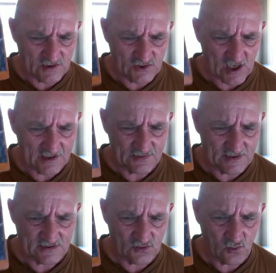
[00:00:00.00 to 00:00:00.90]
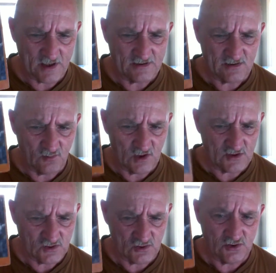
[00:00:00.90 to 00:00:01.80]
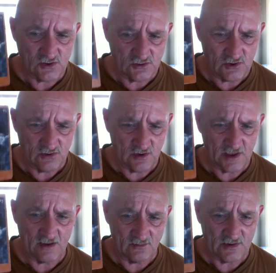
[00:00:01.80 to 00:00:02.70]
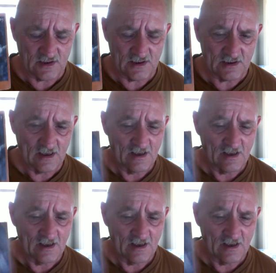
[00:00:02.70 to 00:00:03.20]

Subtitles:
check things twice and make sure you're doing everything.